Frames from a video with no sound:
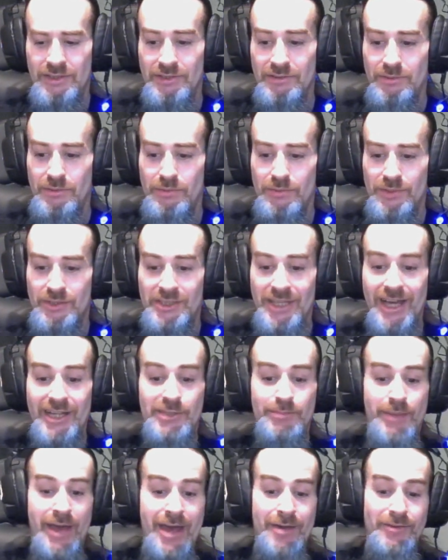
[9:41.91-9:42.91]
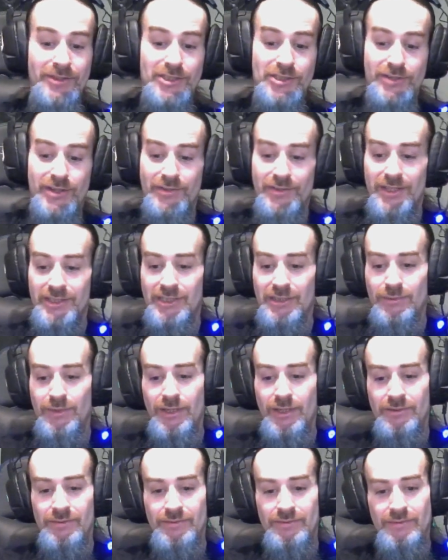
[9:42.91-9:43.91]
Oh, Zack's parents are in this as
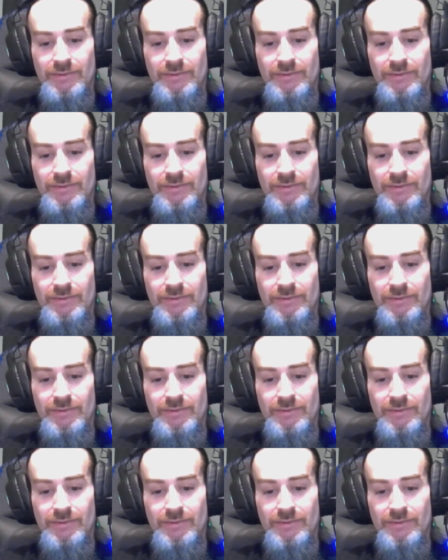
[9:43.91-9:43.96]
well.